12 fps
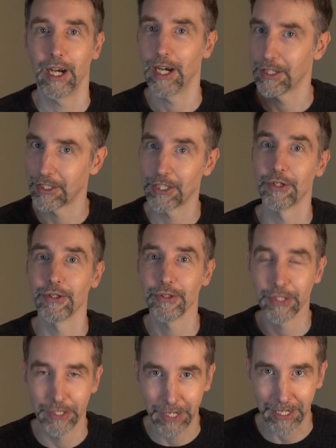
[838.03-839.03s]
until
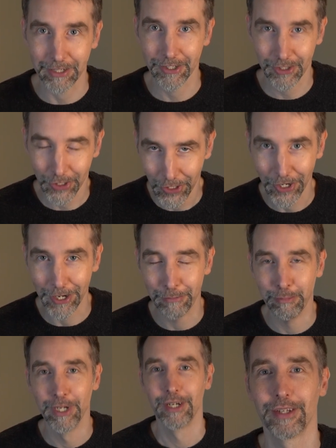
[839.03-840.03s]
the next
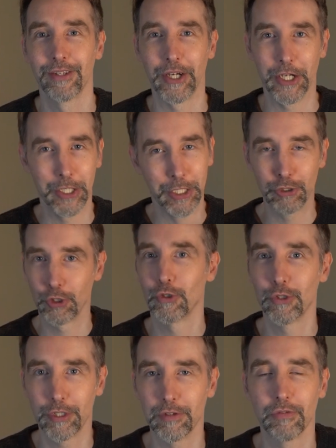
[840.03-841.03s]
time that an
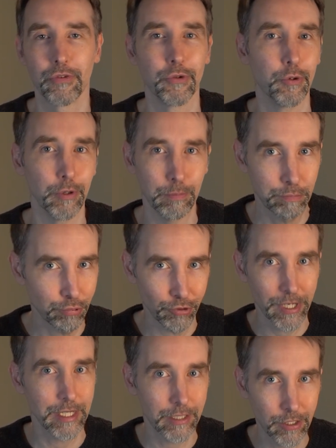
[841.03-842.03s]
intrusive thought
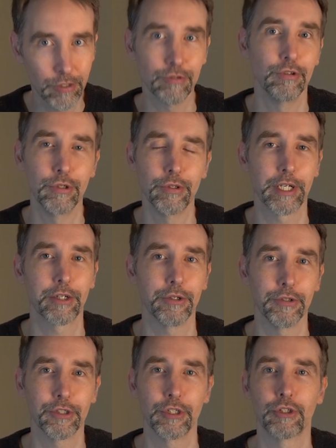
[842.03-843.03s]
breaks through their
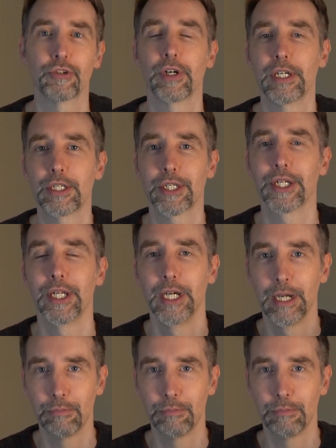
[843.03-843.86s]
concentration,